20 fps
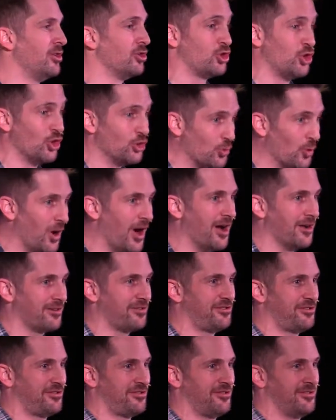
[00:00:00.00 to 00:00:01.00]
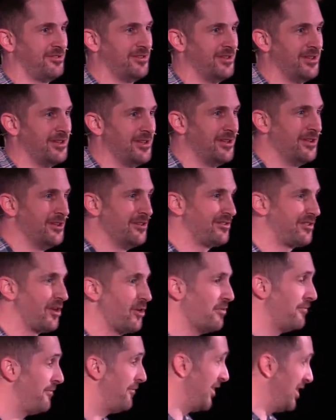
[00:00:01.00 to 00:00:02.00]
Good works.
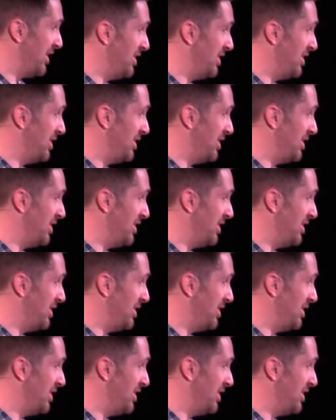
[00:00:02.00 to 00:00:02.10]
So for